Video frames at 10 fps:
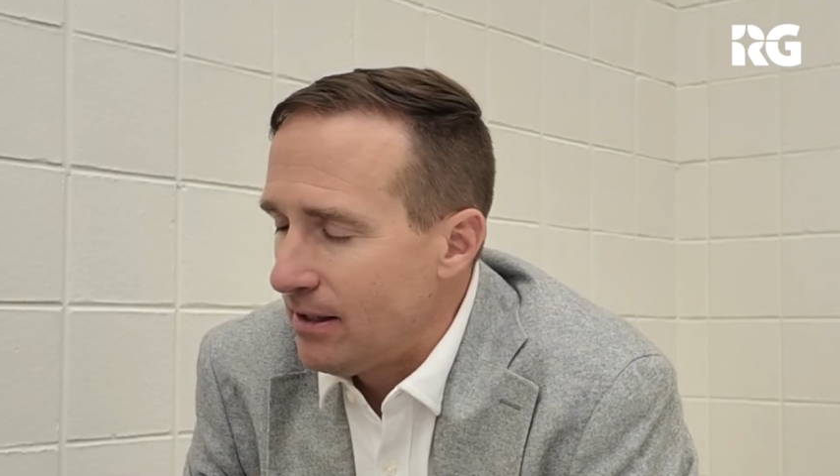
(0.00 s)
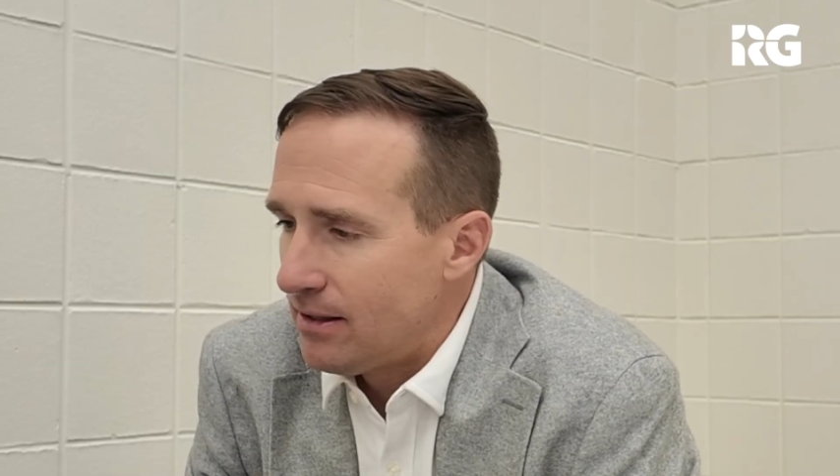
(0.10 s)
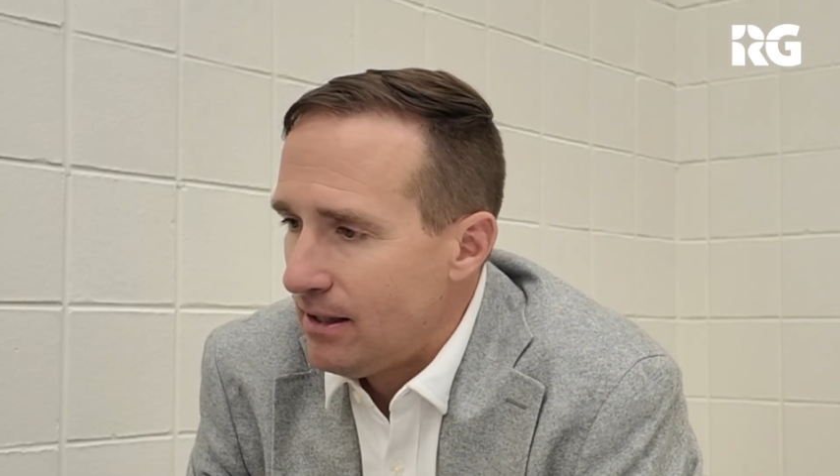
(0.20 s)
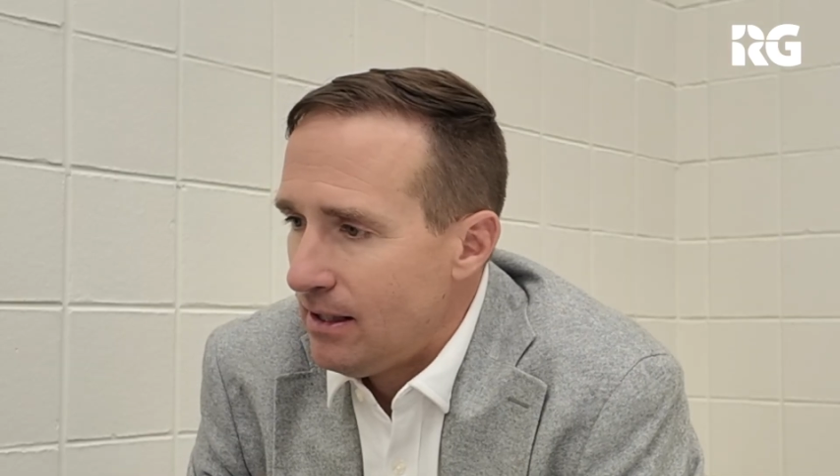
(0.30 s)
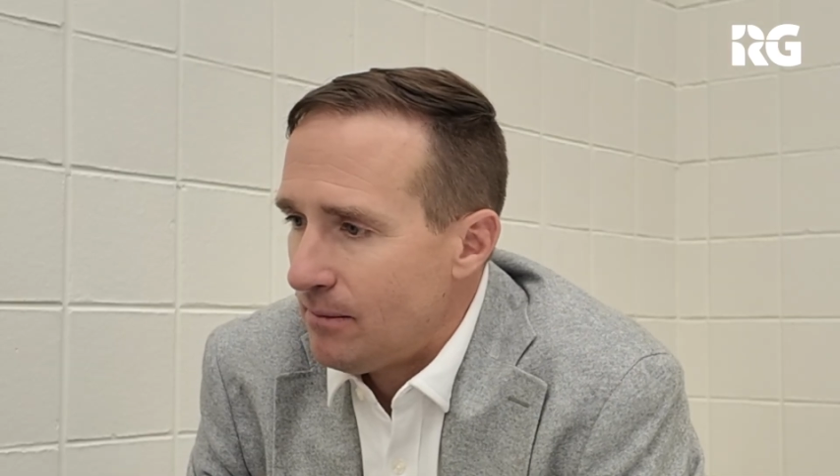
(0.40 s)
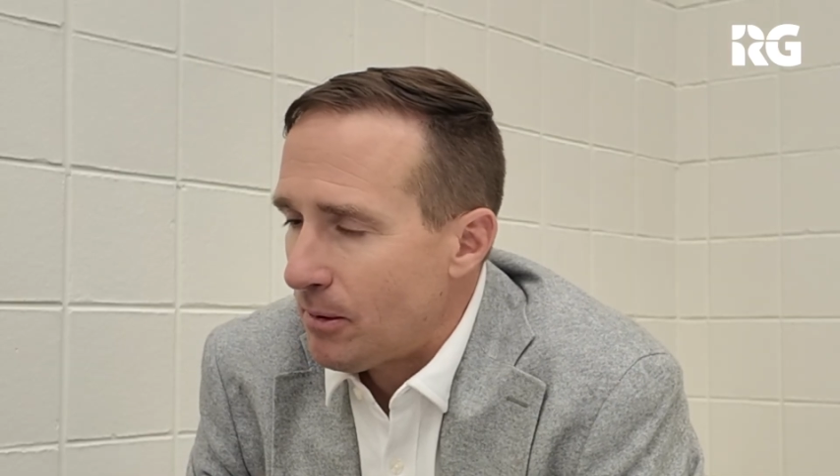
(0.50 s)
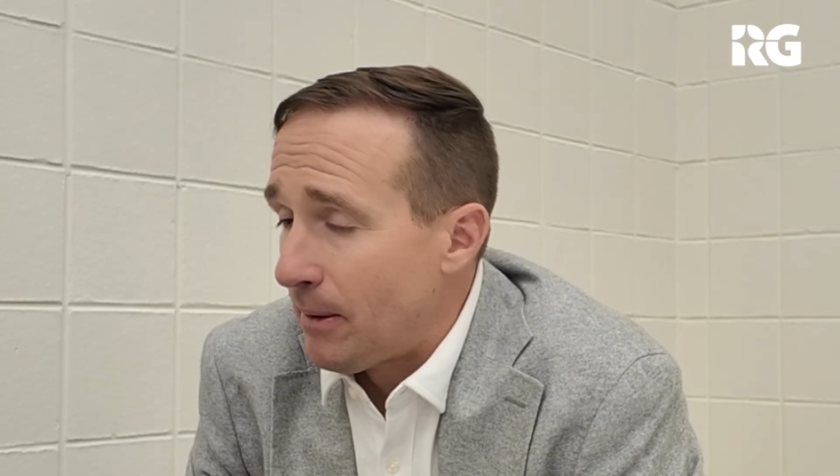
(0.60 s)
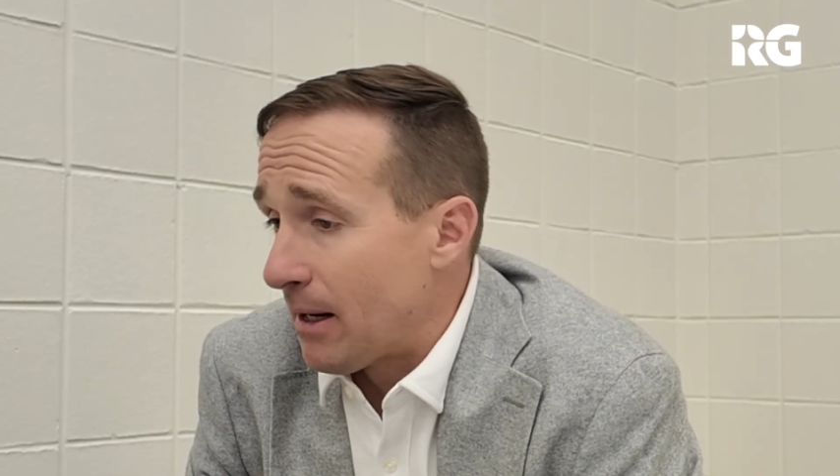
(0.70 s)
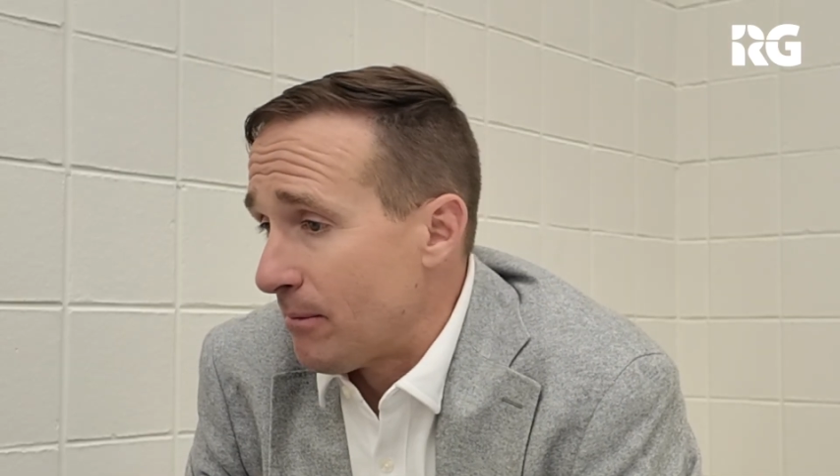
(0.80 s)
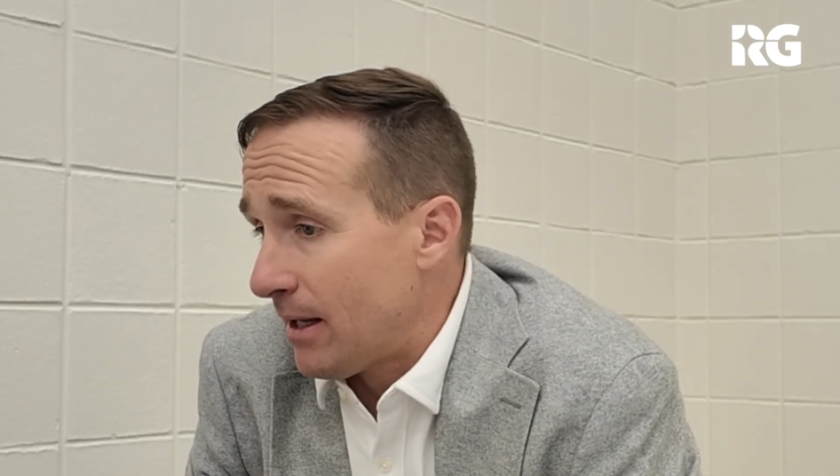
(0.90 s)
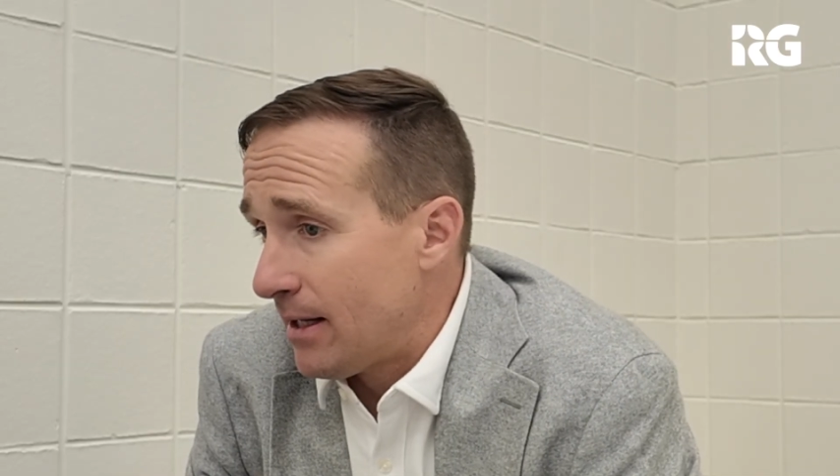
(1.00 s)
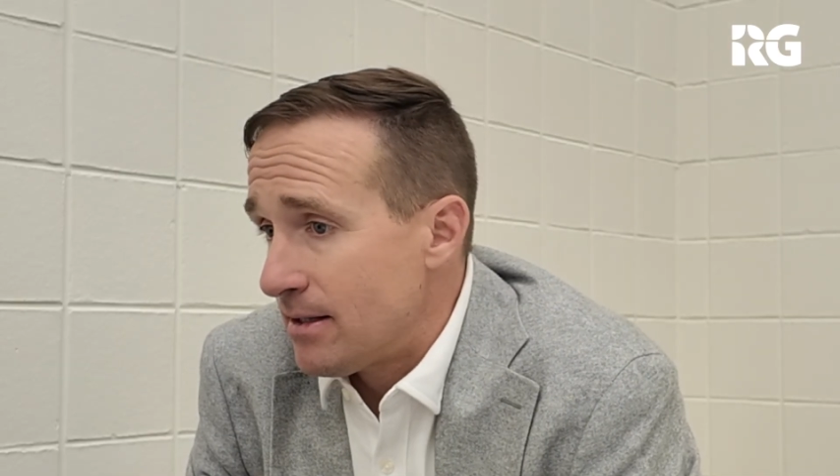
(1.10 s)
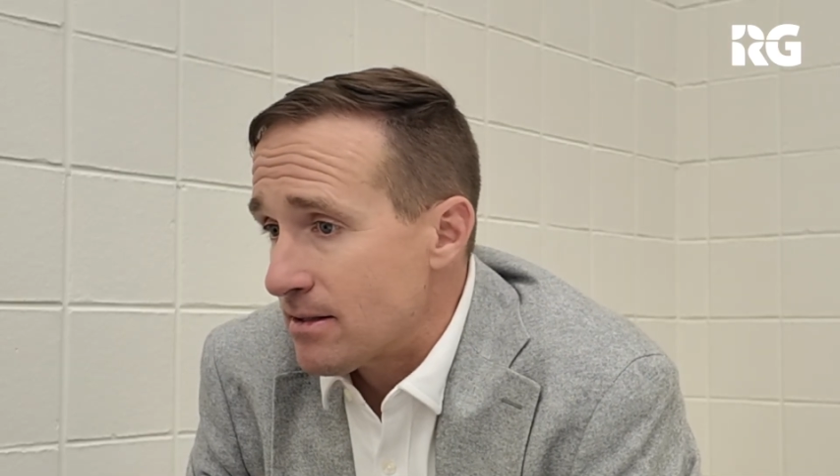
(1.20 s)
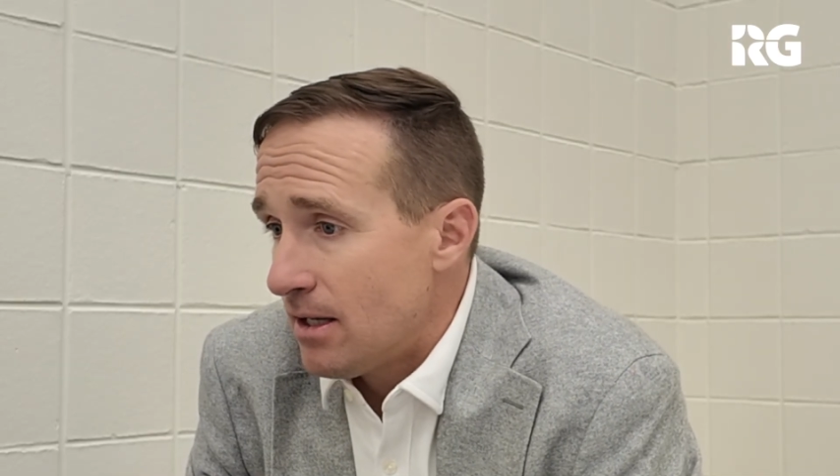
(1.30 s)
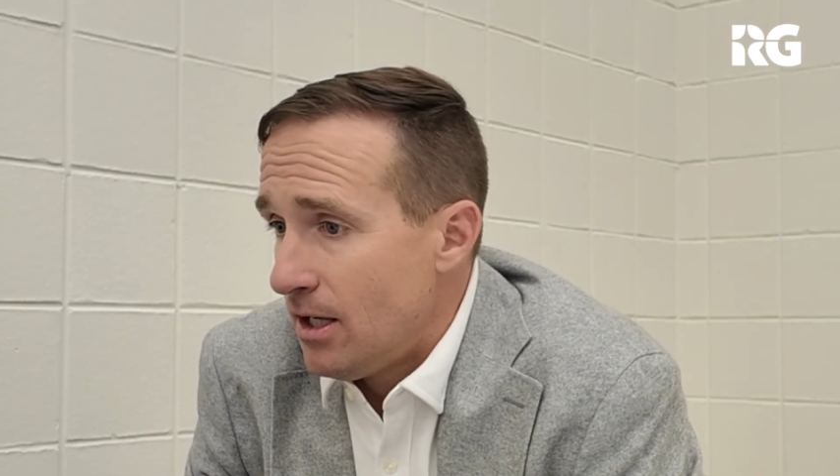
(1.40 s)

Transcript: And the bottom line is